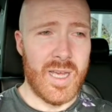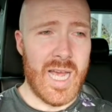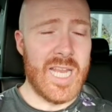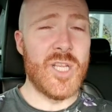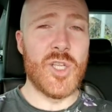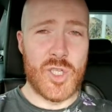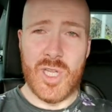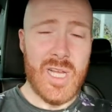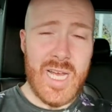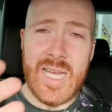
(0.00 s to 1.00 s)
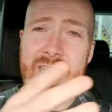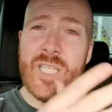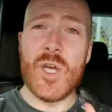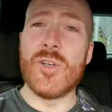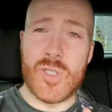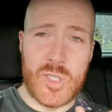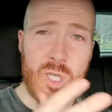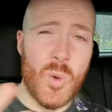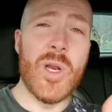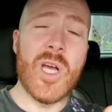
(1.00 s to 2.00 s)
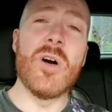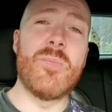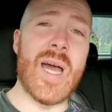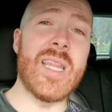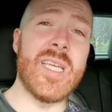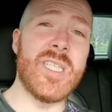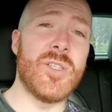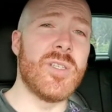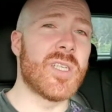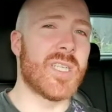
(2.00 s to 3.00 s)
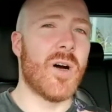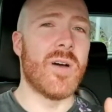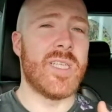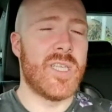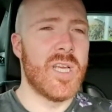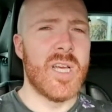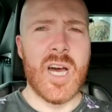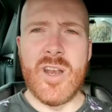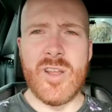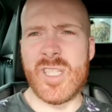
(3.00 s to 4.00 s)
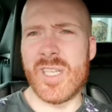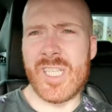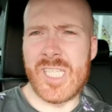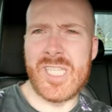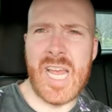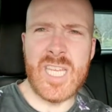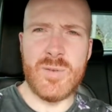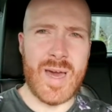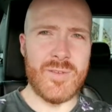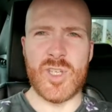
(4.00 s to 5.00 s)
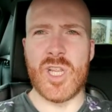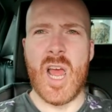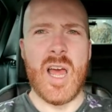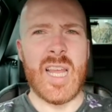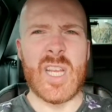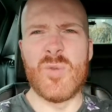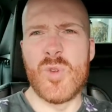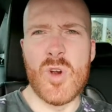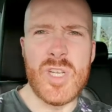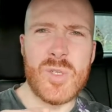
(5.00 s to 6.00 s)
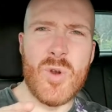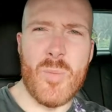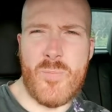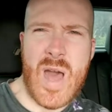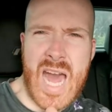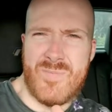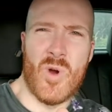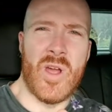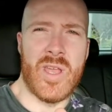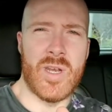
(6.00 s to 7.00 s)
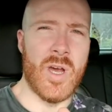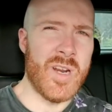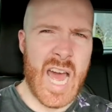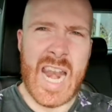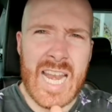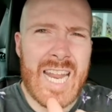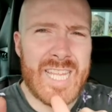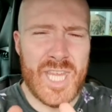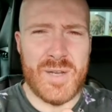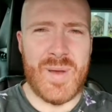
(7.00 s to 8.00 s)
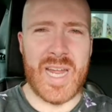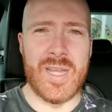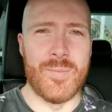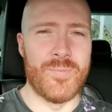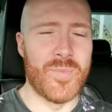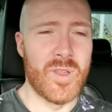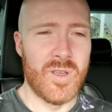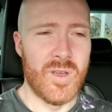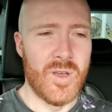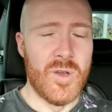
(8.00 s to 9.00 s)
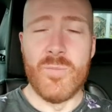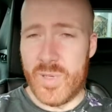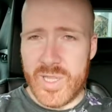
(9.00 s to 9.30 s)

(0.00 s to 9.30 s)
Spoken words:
and these girls still want to go and bang these dudes because and there's something sexy about him. He's just like he's a real bad boy, you know, and I like that about him. But